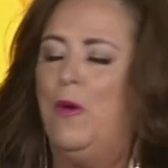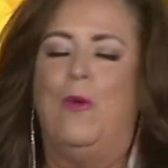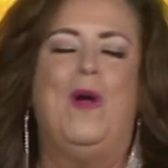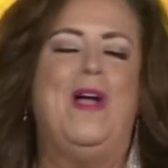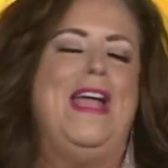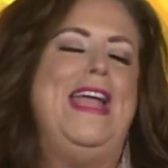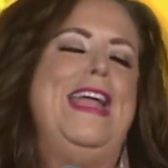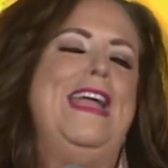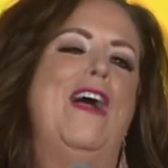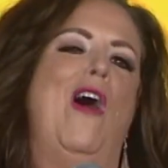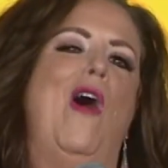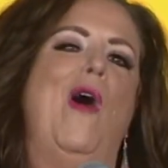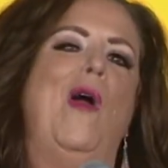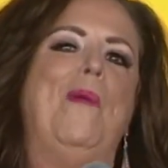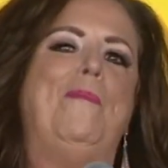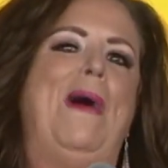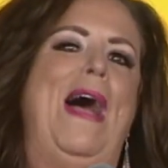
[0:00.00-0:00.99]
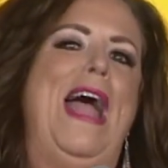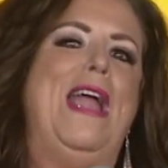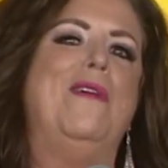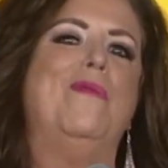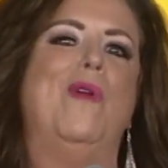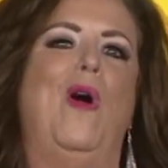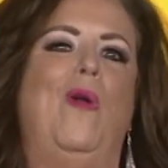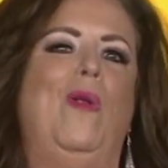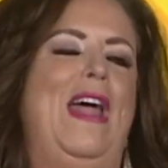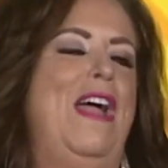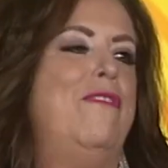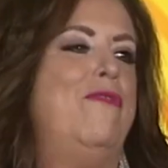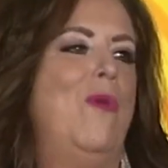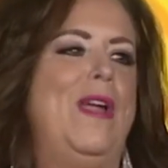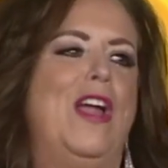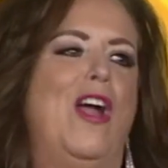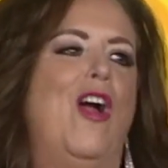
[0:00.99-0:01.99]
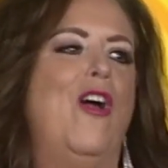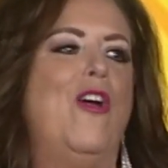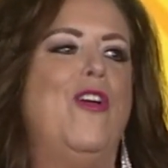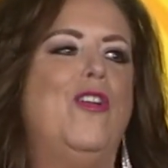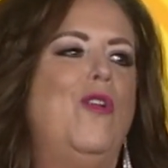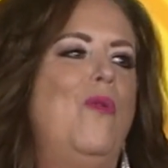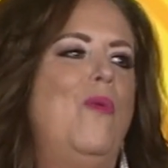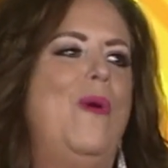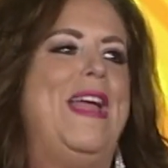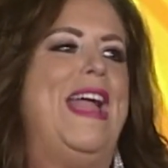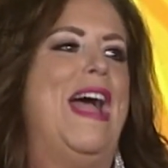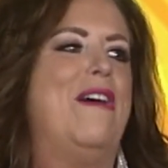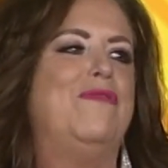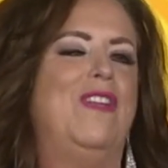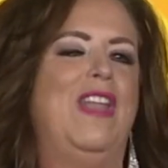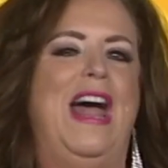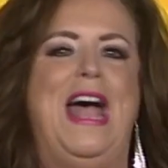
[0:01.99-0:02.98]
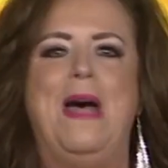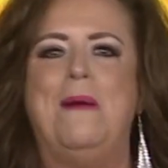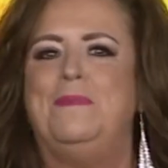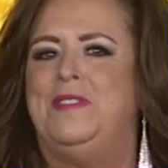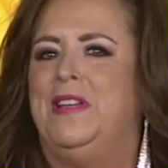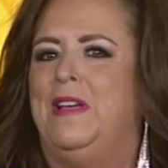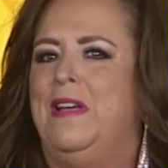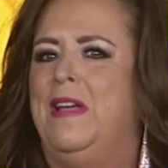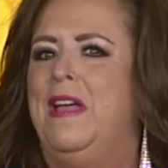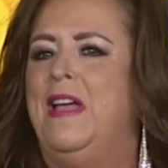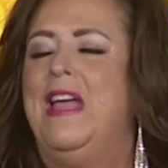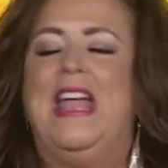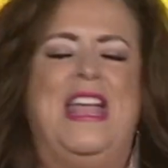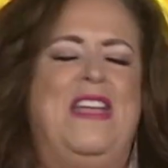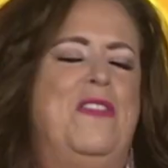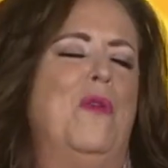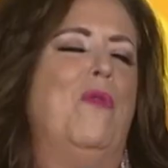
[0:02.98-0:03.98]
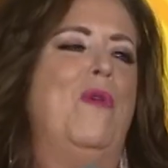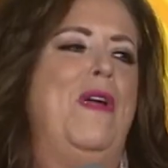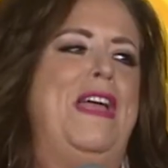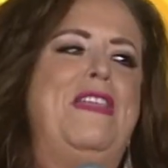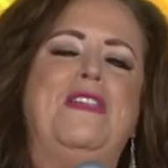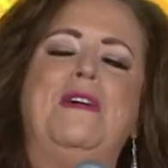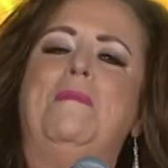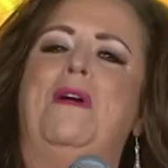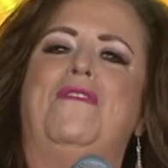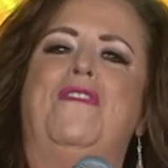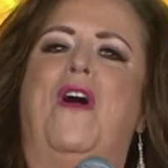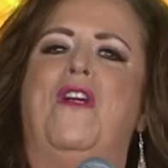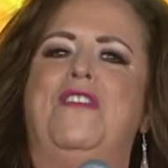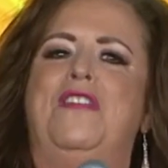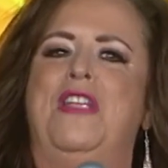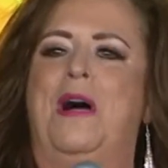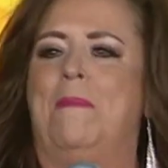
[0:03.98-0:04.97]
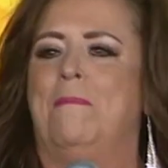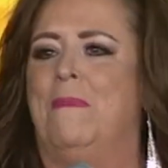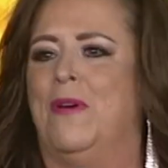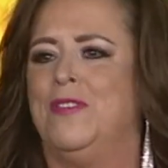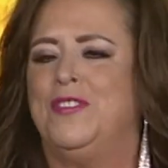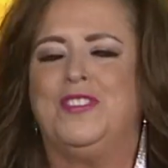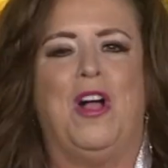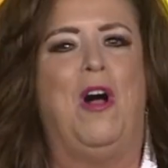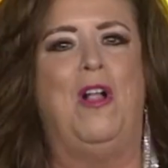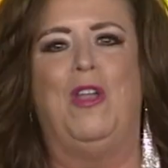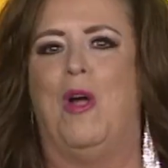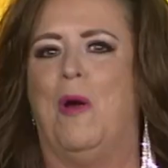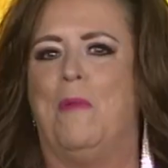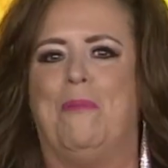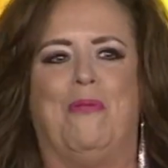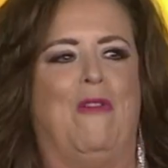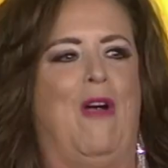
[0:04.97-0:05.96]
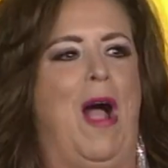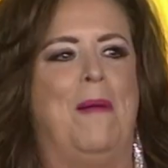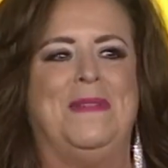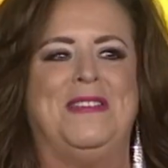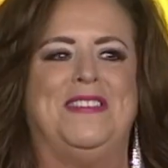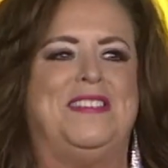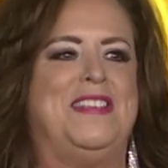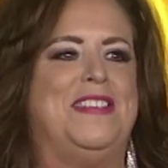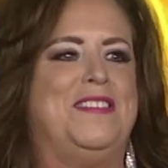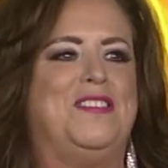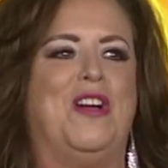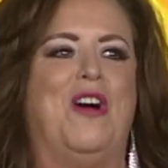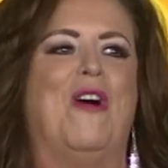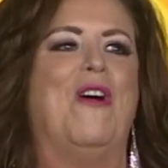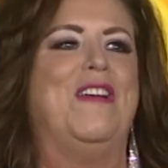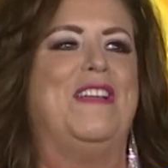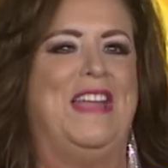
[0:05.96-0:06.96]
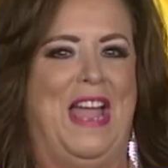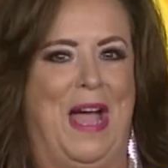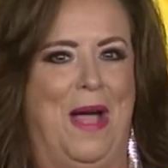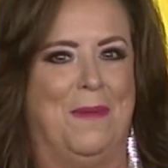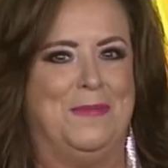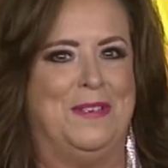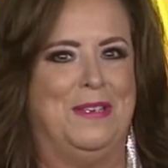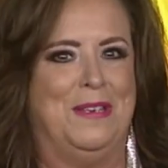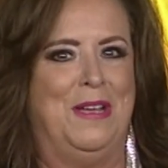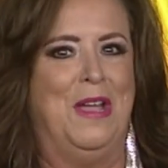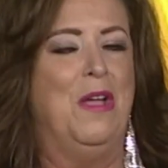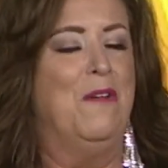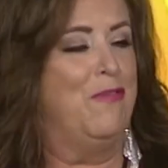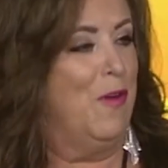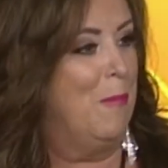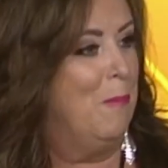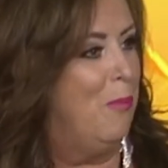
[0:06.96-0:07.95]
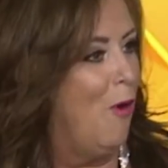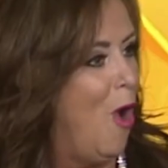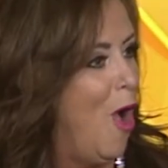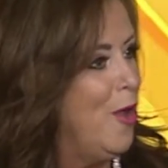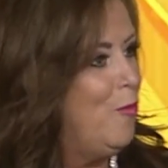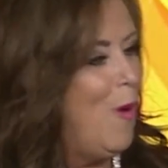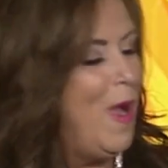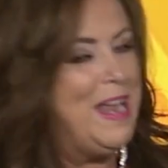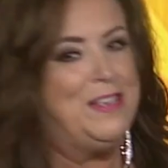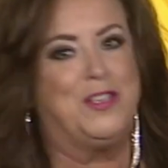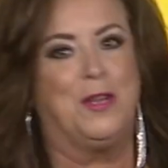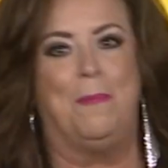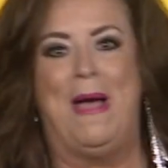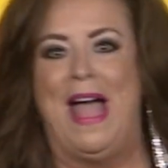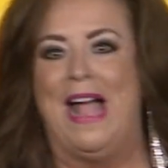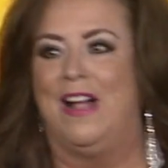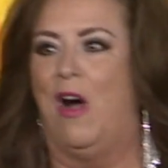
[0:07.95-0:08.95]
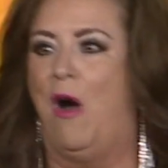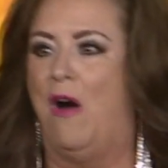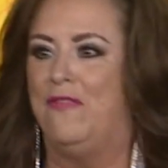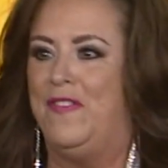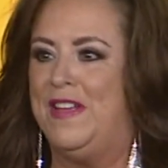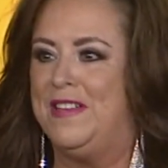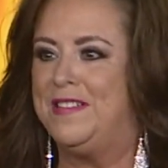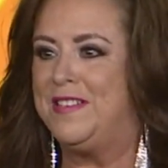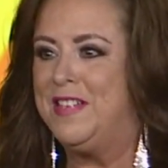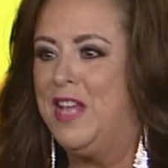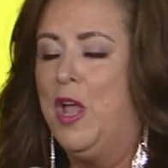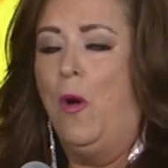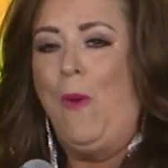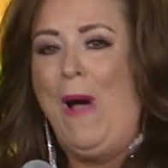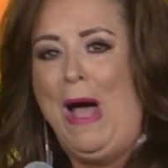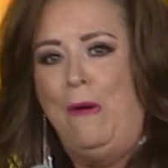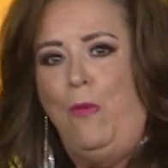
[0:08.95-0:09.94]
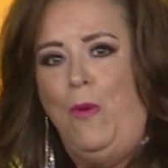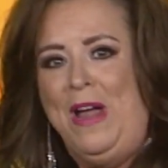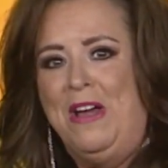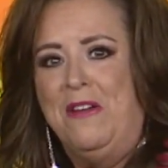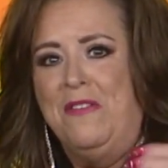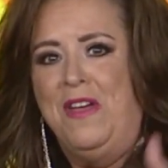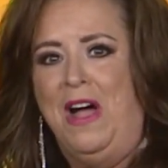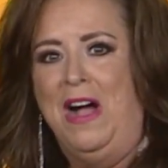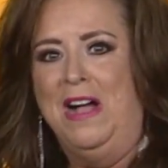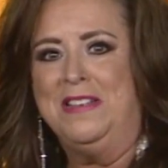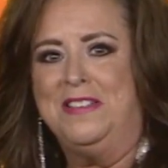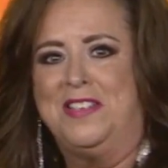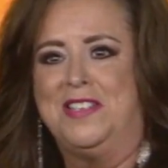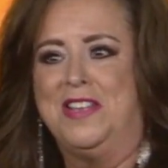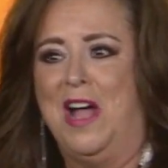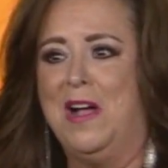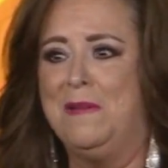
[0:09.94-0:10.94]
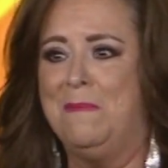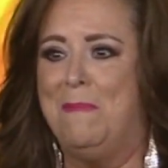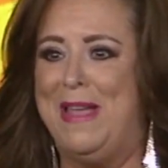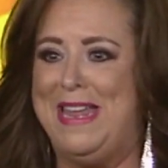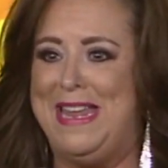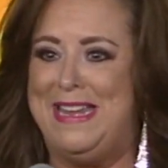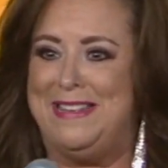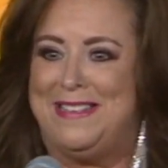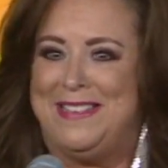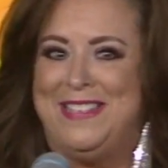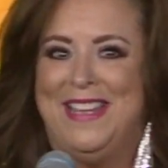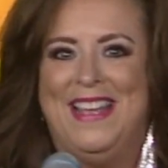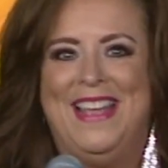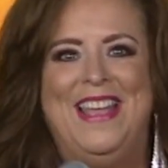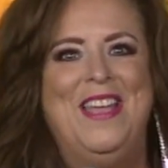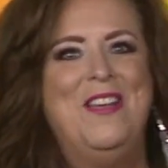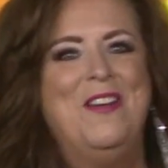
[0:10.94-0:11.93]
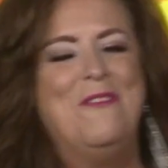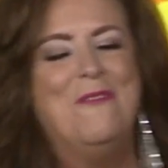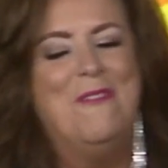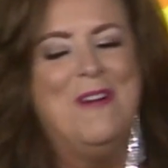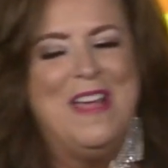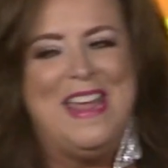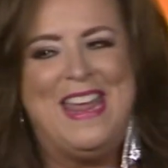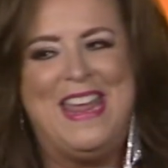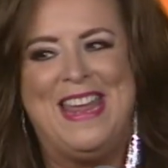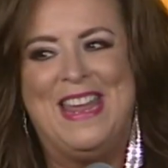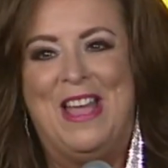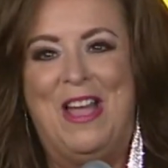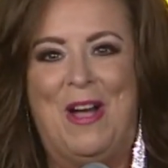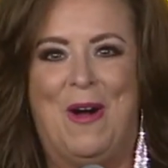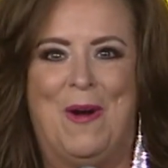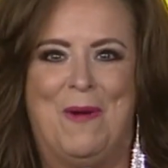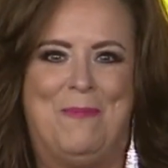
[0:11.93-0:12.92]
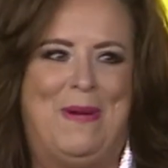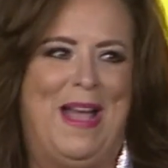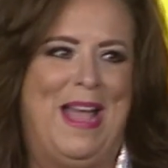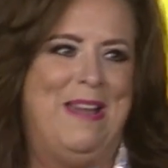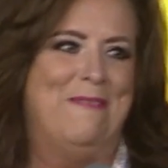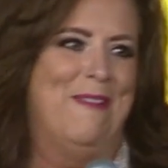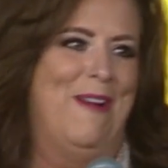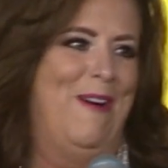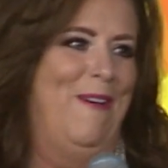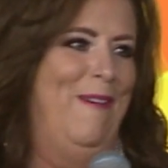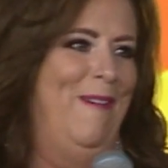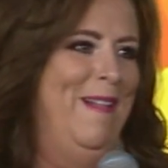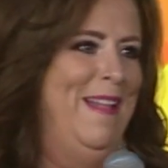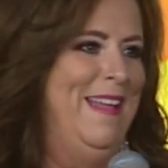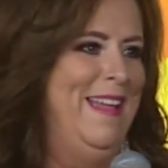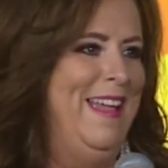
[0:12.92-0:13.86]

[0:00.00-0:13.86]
We are payroll, every hurdle we have leapt. In the rhythm of our numbers, all our promises are kept from Broadway to back office, while we're the unsung beat. We are payroll.